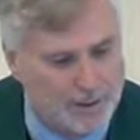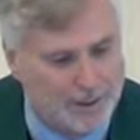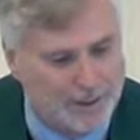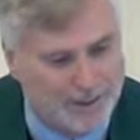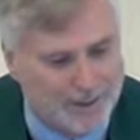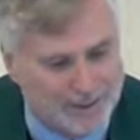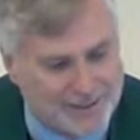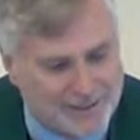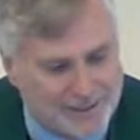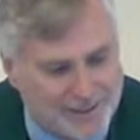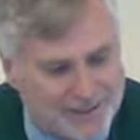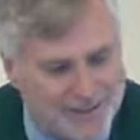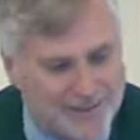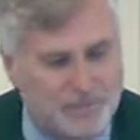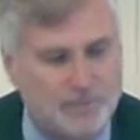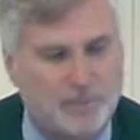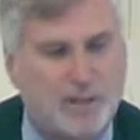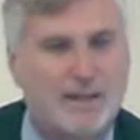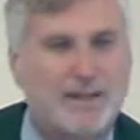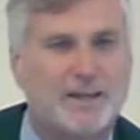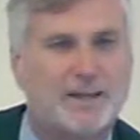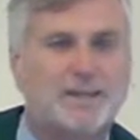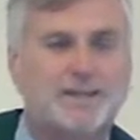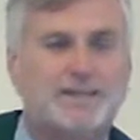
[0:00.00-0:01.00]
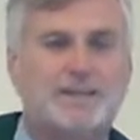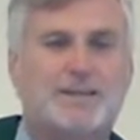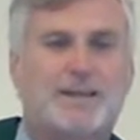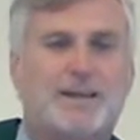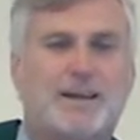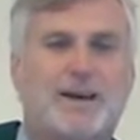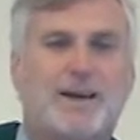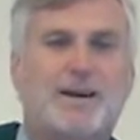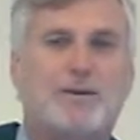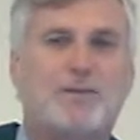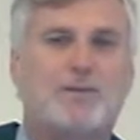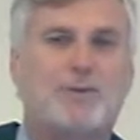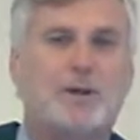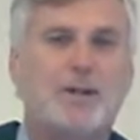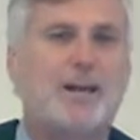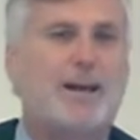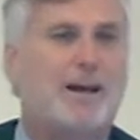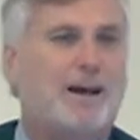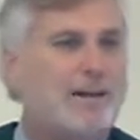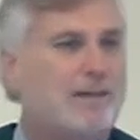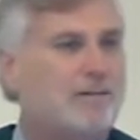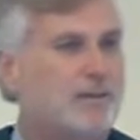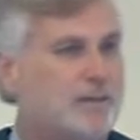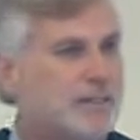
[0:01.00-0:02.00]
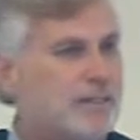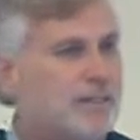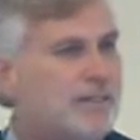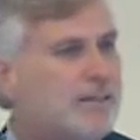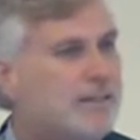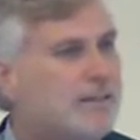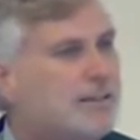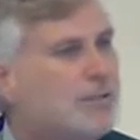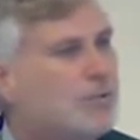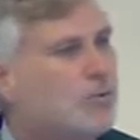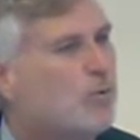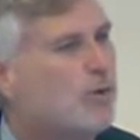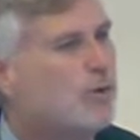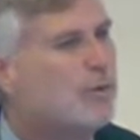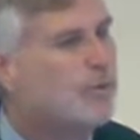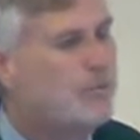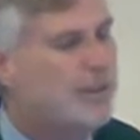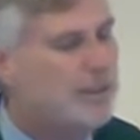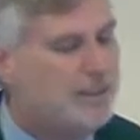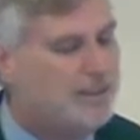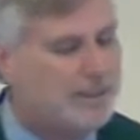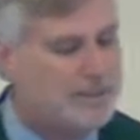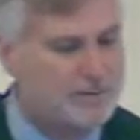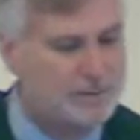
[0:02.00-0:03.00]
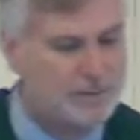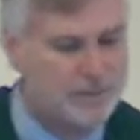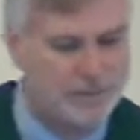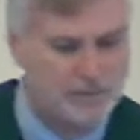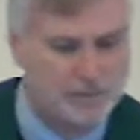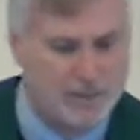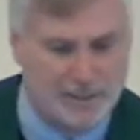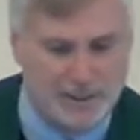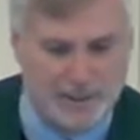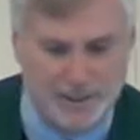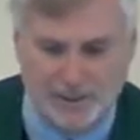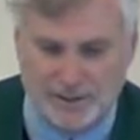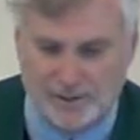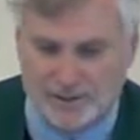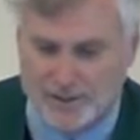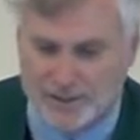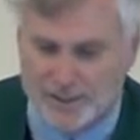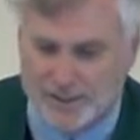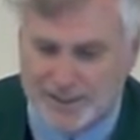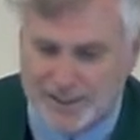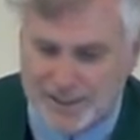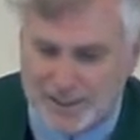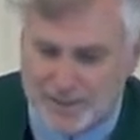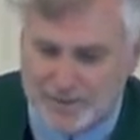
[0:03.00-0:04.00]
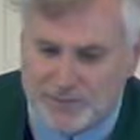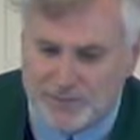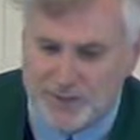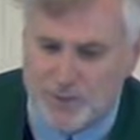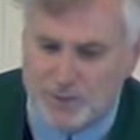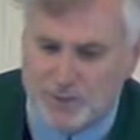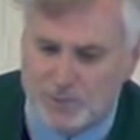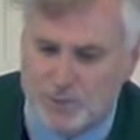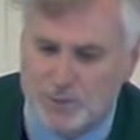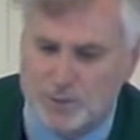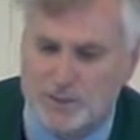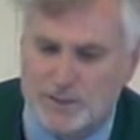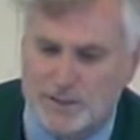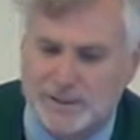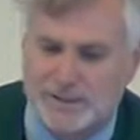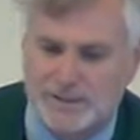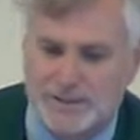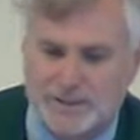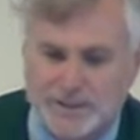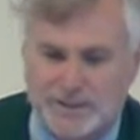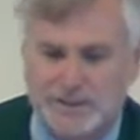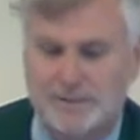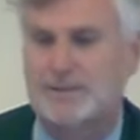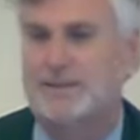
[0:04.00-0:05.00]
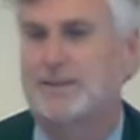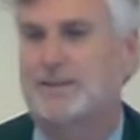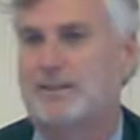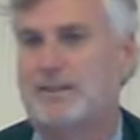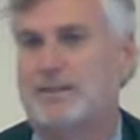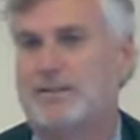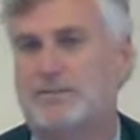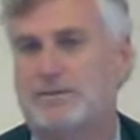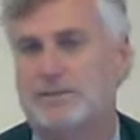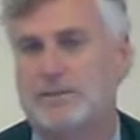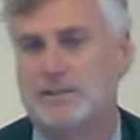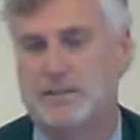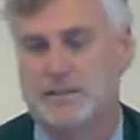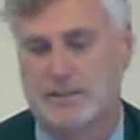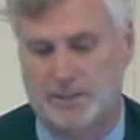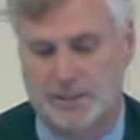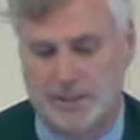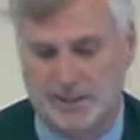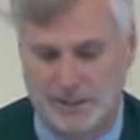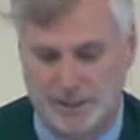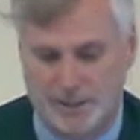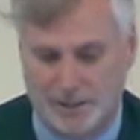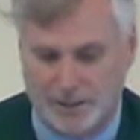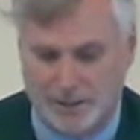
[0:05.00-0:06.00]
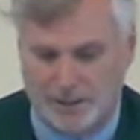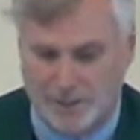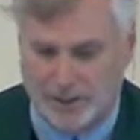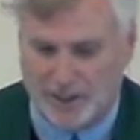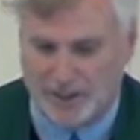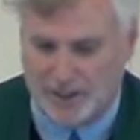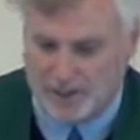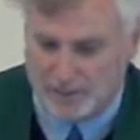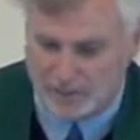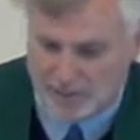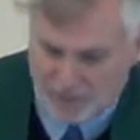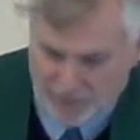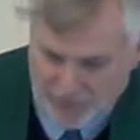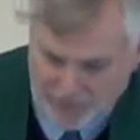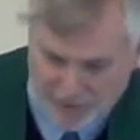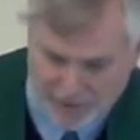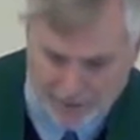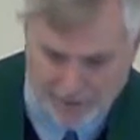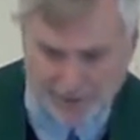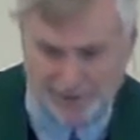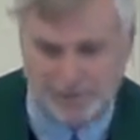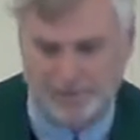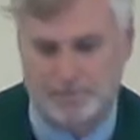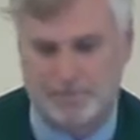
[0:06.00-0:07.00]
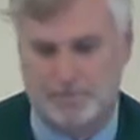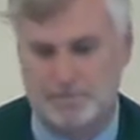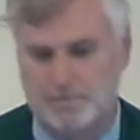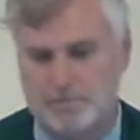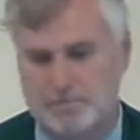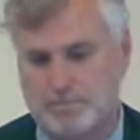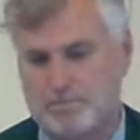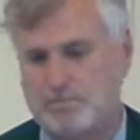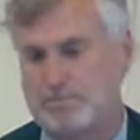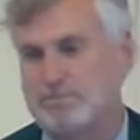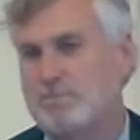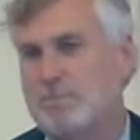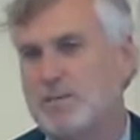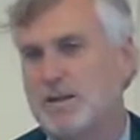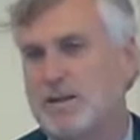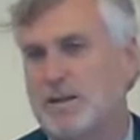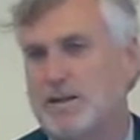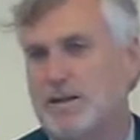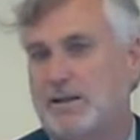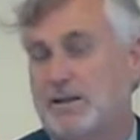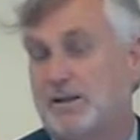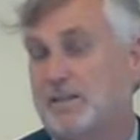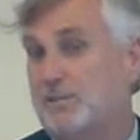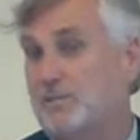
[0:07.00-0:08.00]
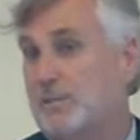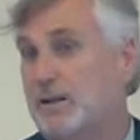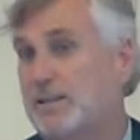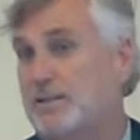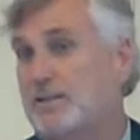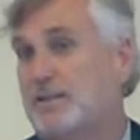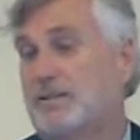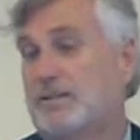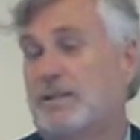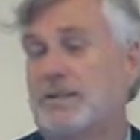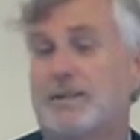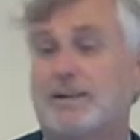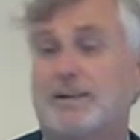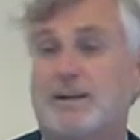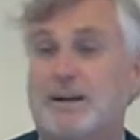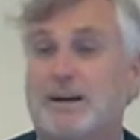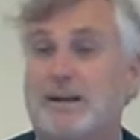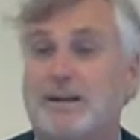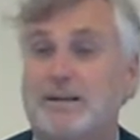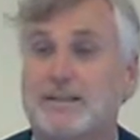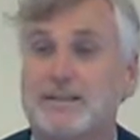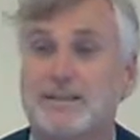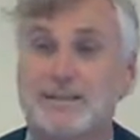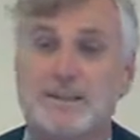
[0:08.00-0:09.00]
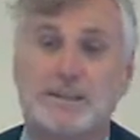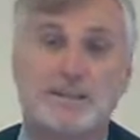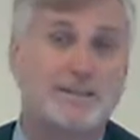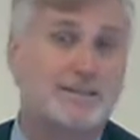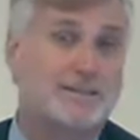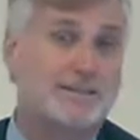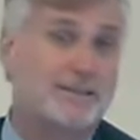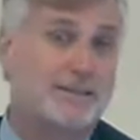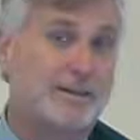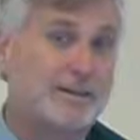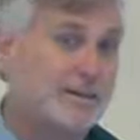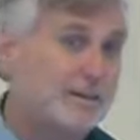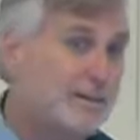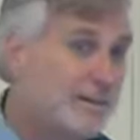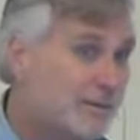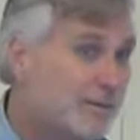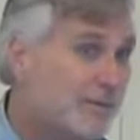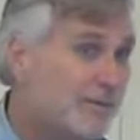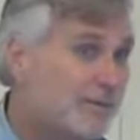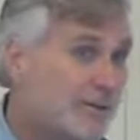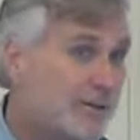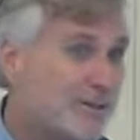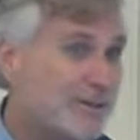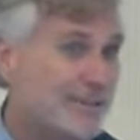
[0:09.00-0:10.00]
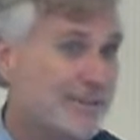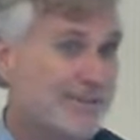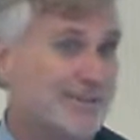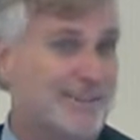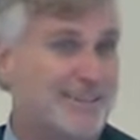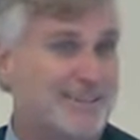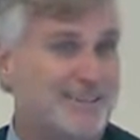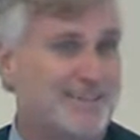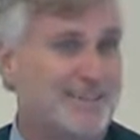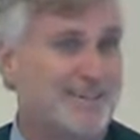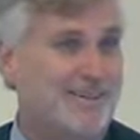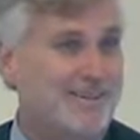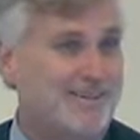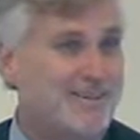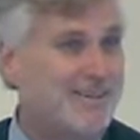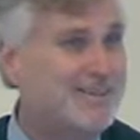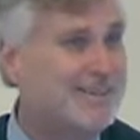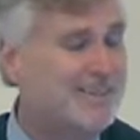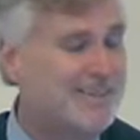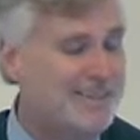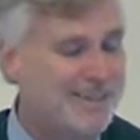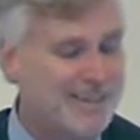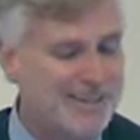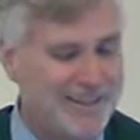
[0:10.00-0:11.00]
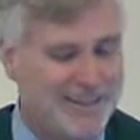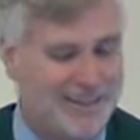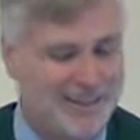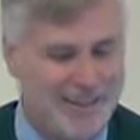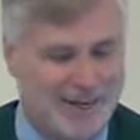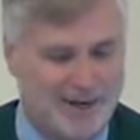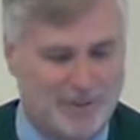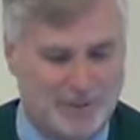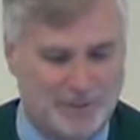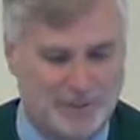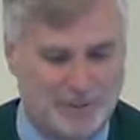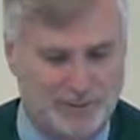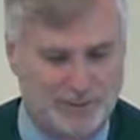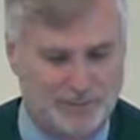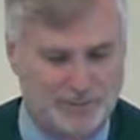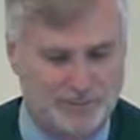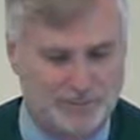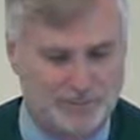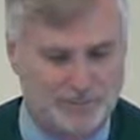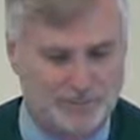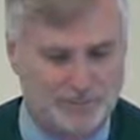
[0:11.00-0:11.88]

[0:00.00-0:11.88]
I suspect that reality is what makes many of us even more sensitive about offending, especially in a context like a university town or state capital.